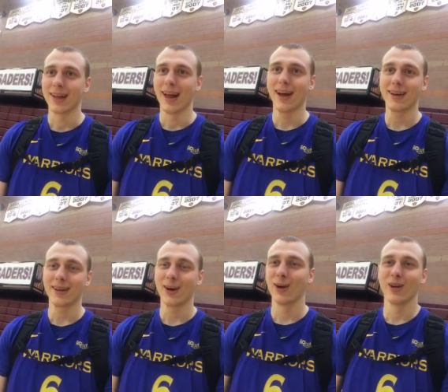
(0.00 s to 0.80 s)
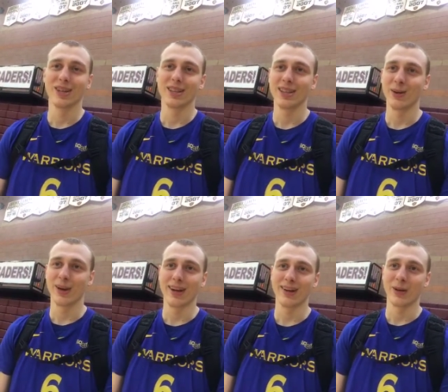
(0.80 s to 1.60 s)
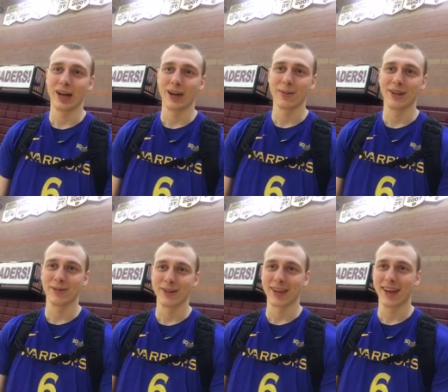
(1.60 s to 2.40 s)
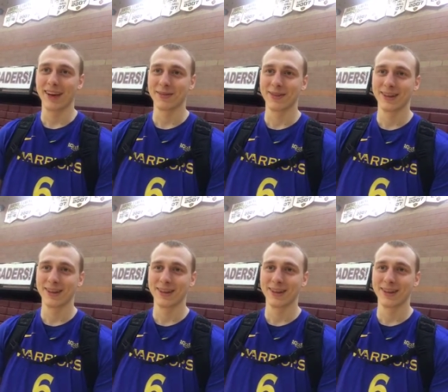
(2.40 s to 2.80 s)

I don't know, we'll see when I meet them in the game.